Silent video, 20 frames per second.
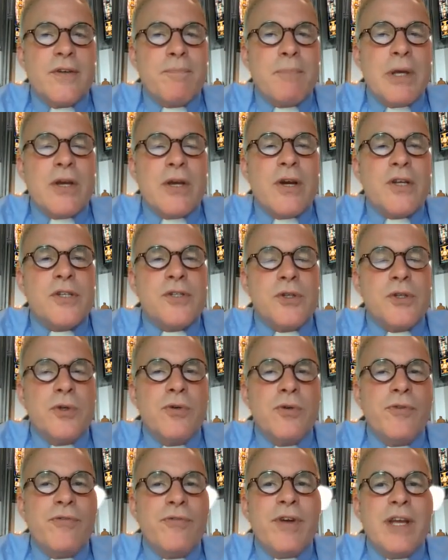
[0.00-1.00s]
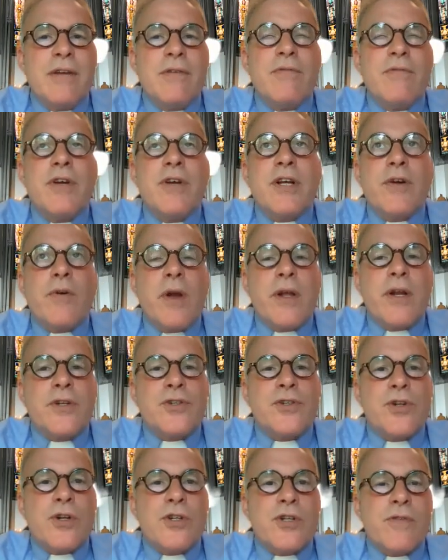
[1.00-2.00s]
because you've invigorated
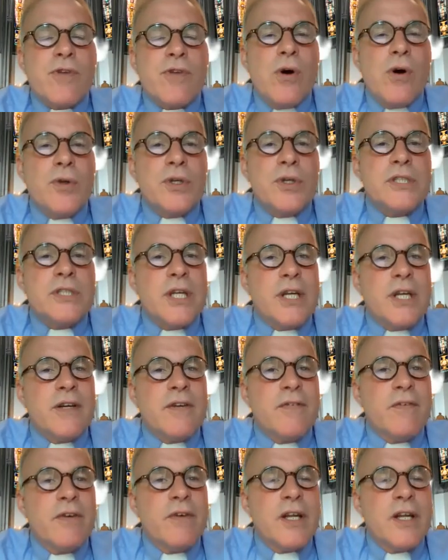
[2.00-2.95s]
Church Holy City.